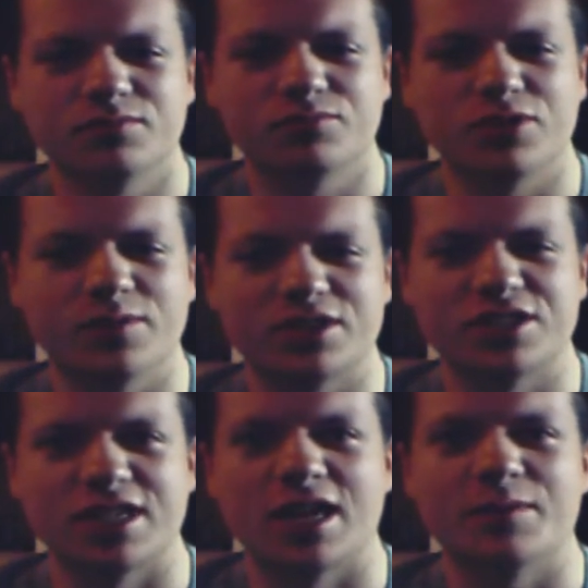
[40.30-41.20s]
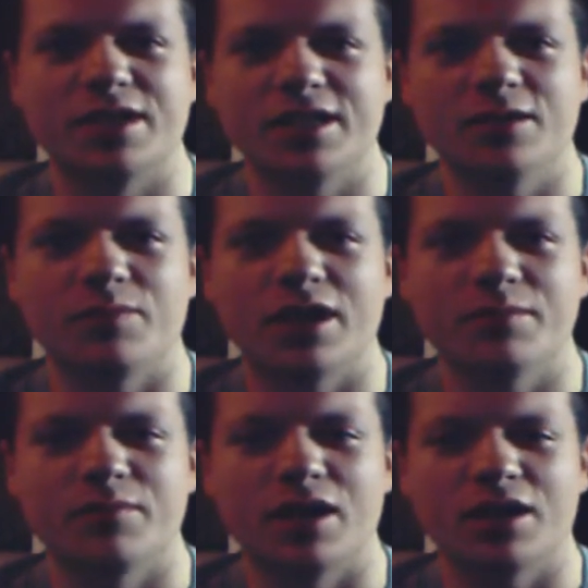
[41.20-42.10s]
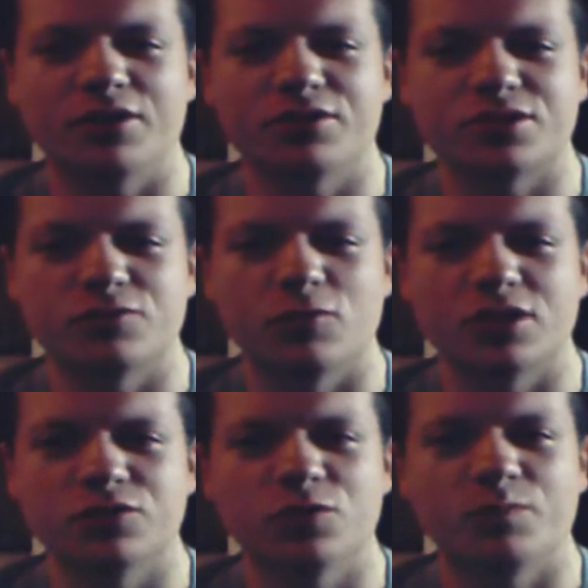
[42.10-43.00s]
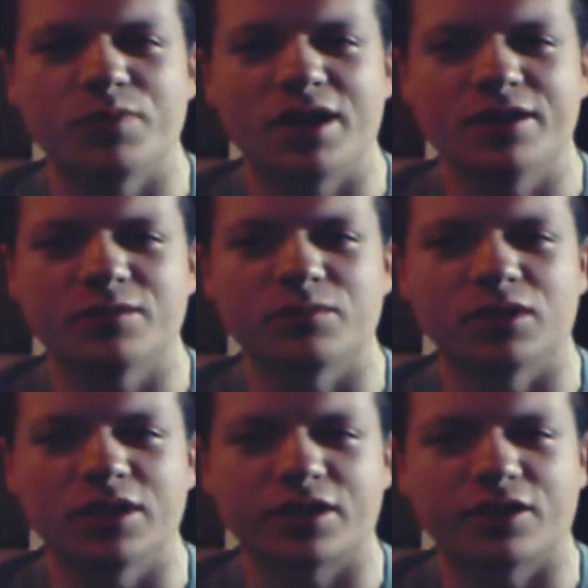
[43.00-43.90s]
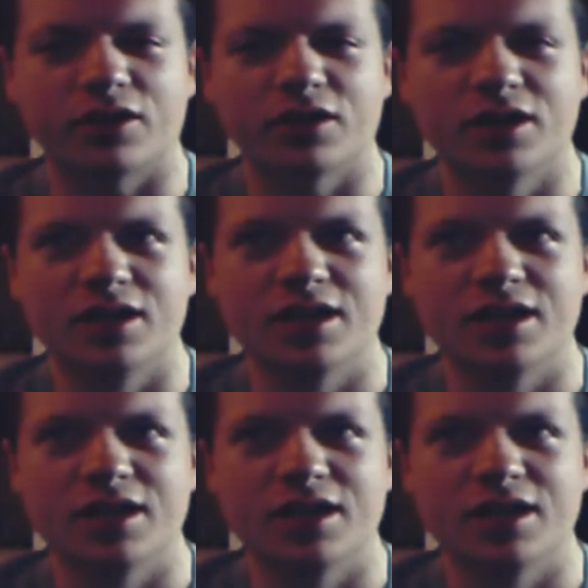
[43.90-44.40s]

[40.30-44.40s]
pretty much dominated by minors who want you to buy them liquor.